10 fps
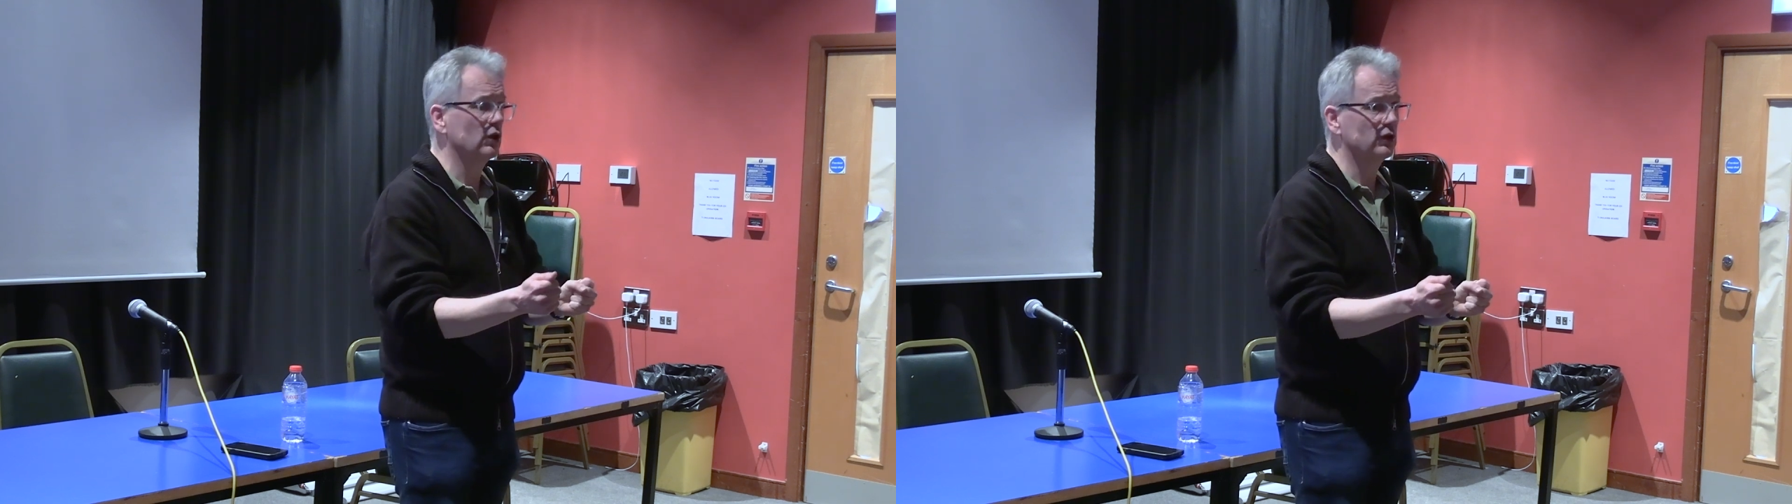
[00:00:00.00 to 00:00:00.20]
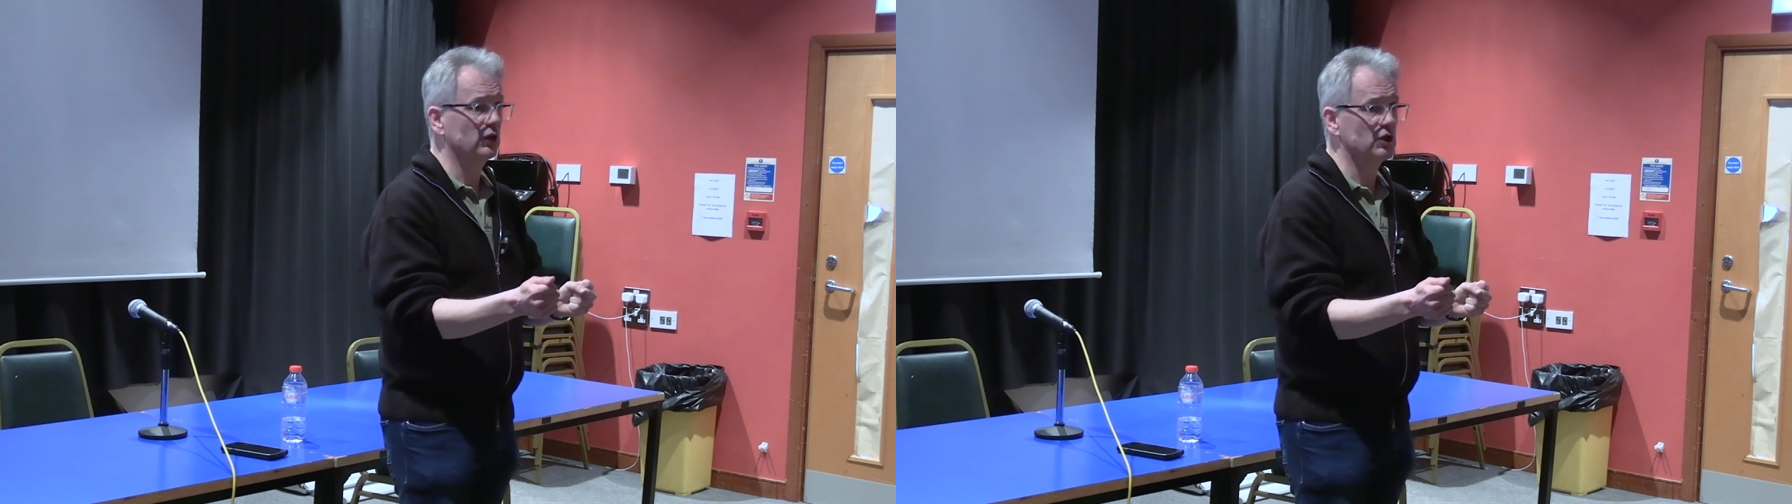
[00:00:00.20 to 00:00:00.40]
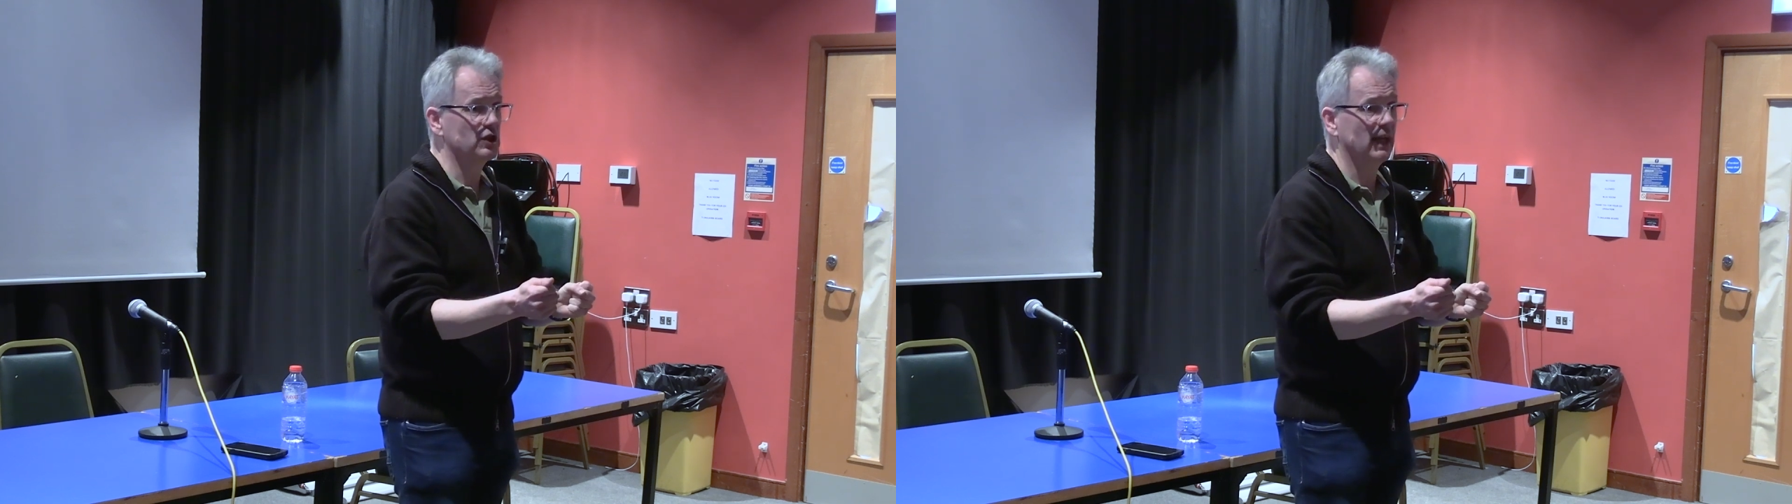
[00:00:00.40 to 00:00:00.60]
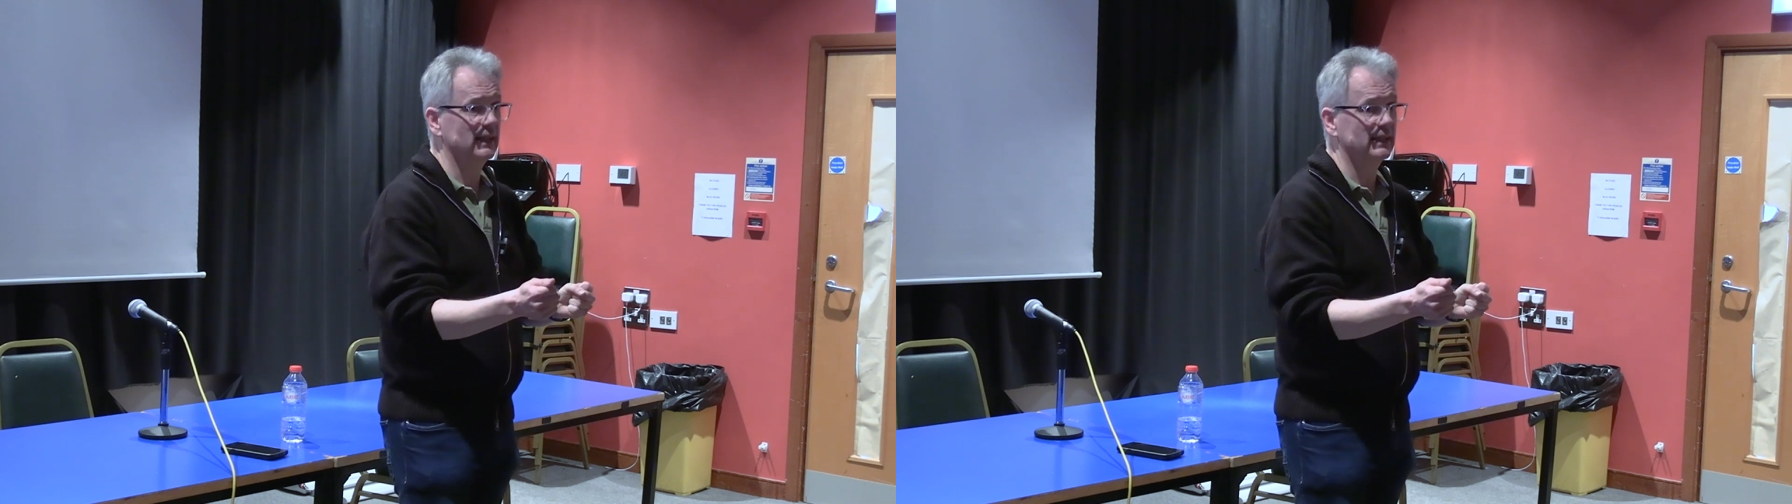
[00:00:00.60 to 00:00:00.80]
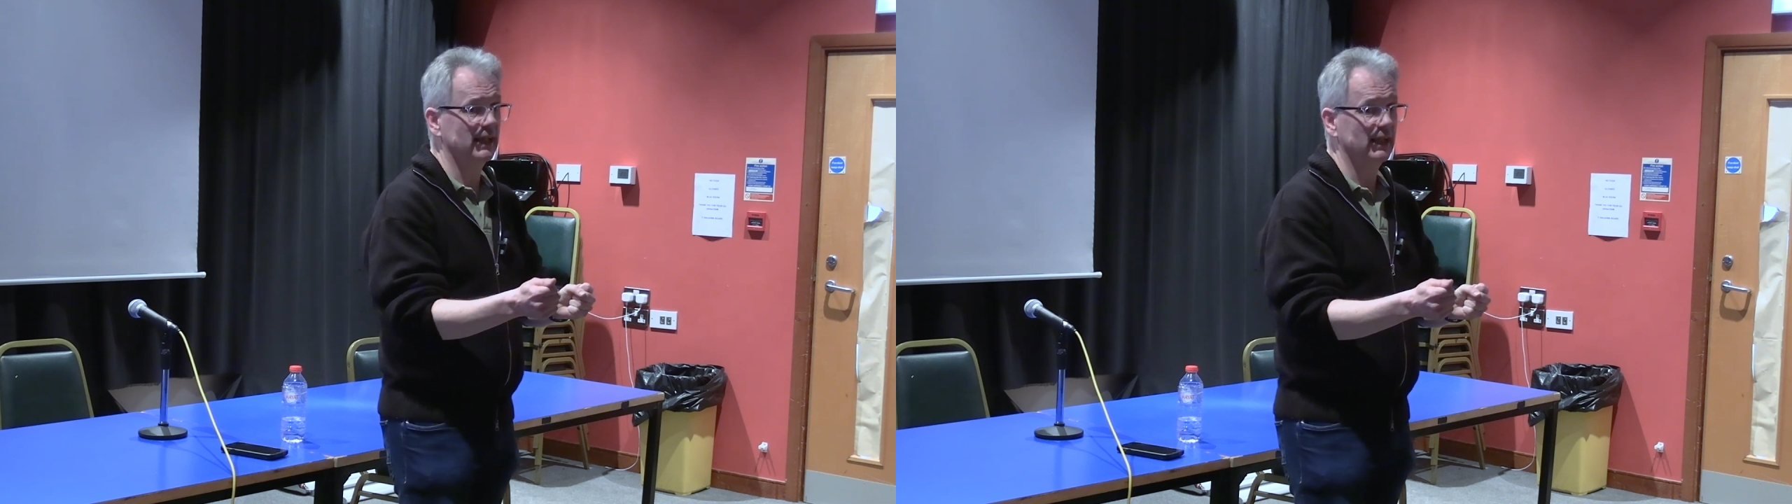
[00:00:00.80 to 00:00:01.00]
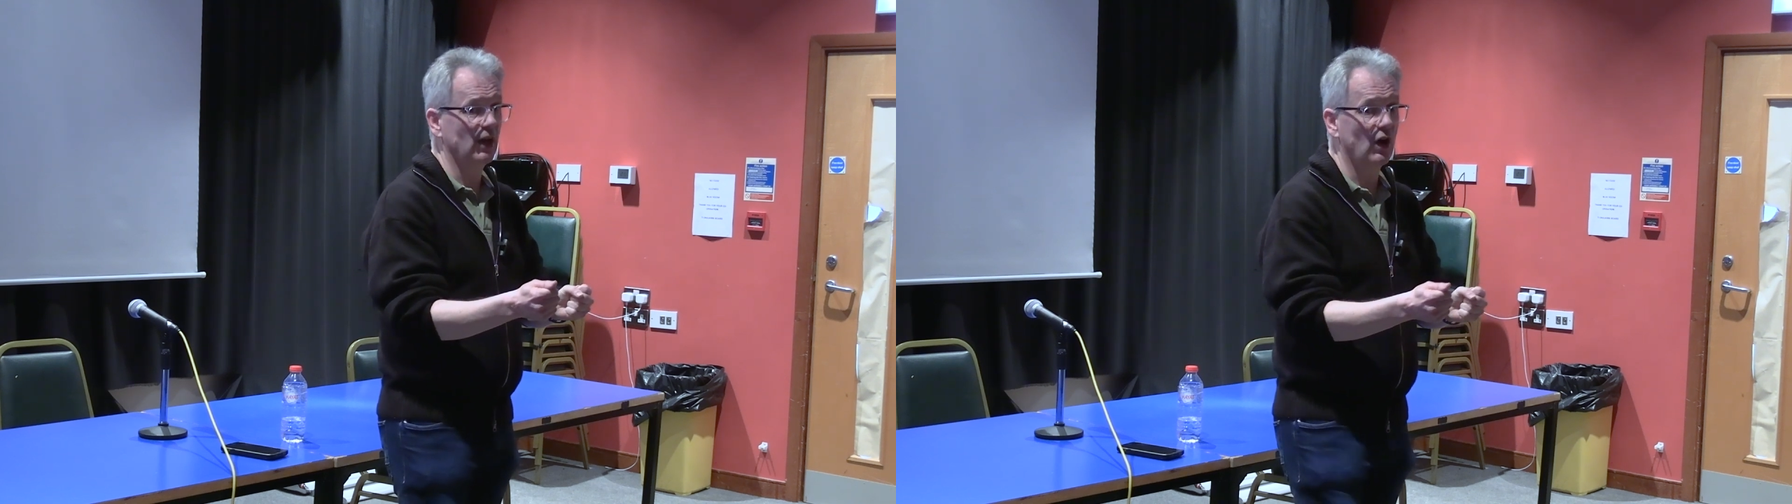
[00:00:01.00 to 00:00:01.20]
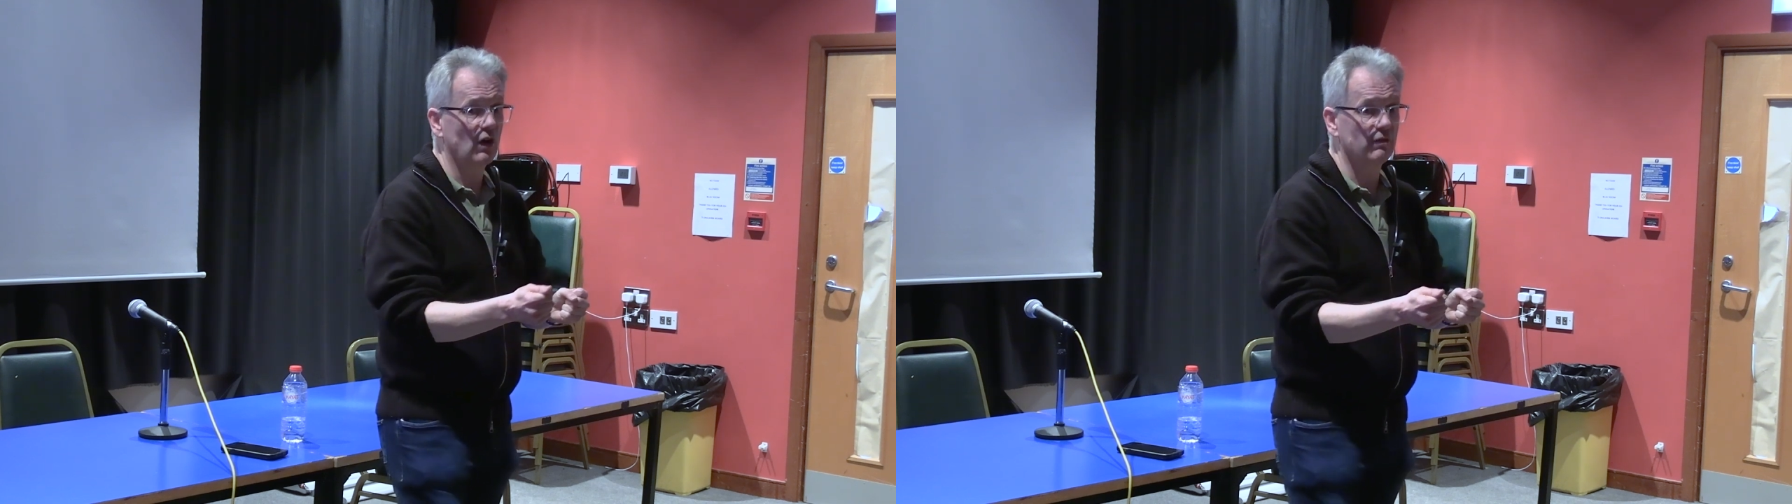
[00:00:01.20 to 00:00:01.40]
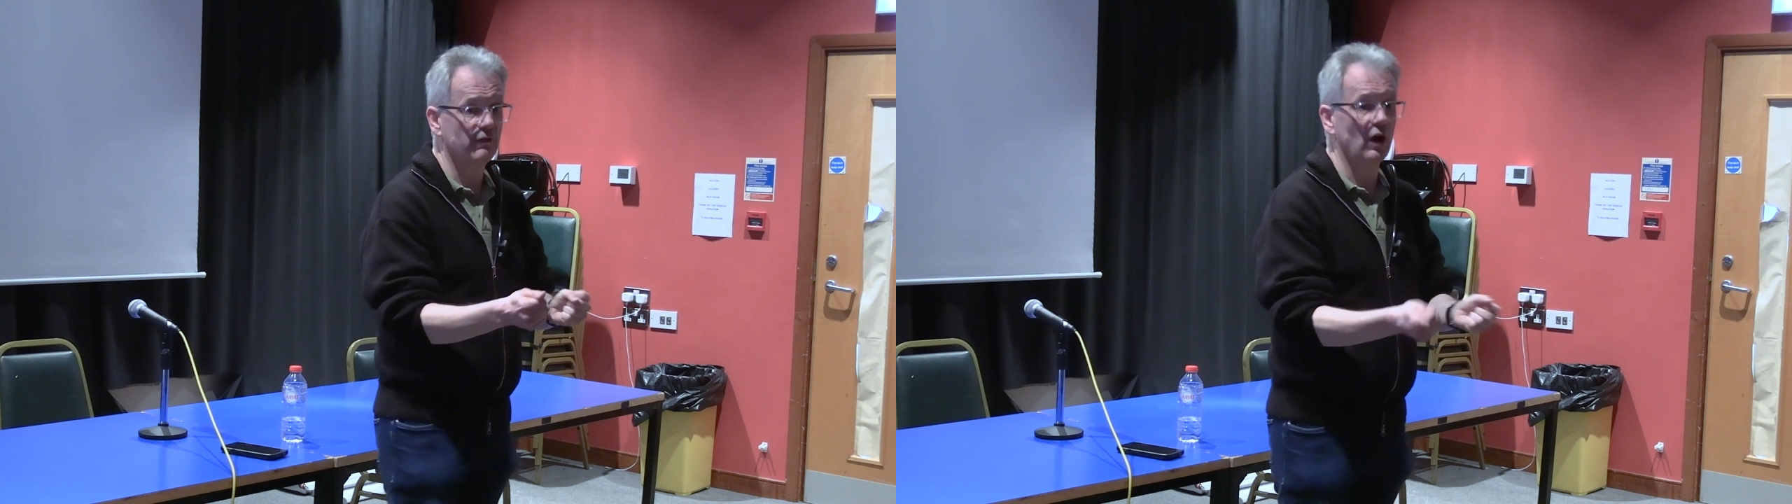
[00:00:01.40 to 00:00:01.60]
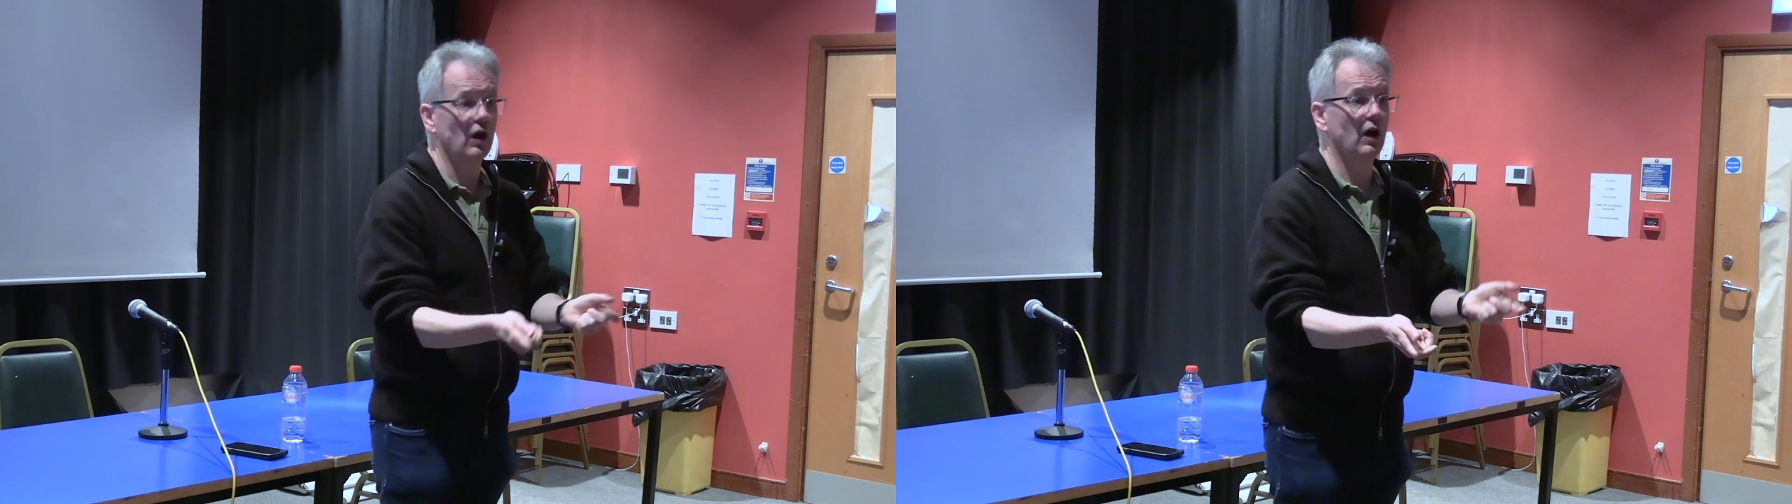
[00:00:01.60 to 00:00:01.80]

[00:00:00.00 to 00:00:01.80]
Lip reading: understanding of